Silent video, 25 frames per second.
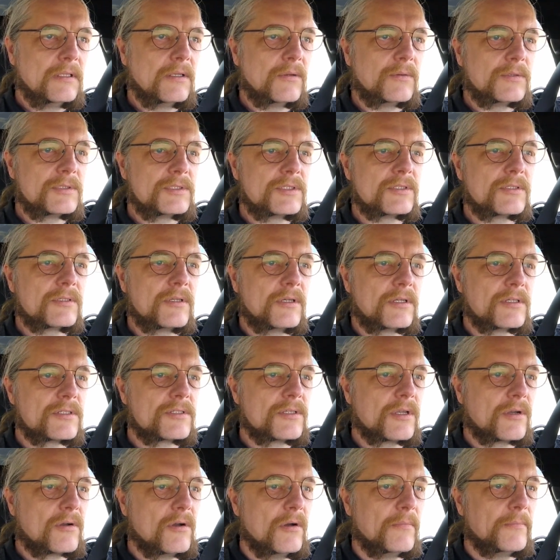I want to
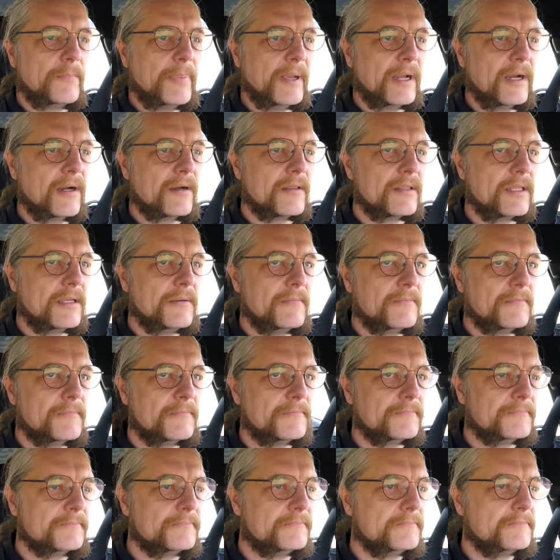also compare the
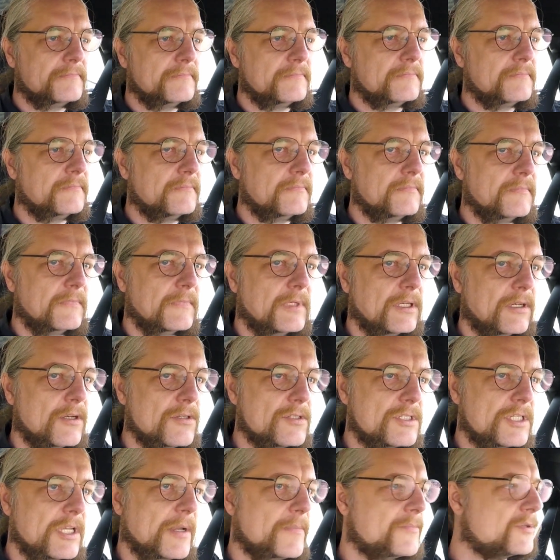
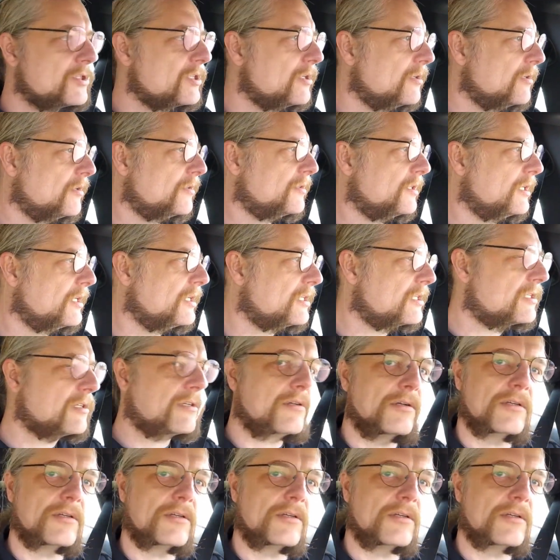consumption on this,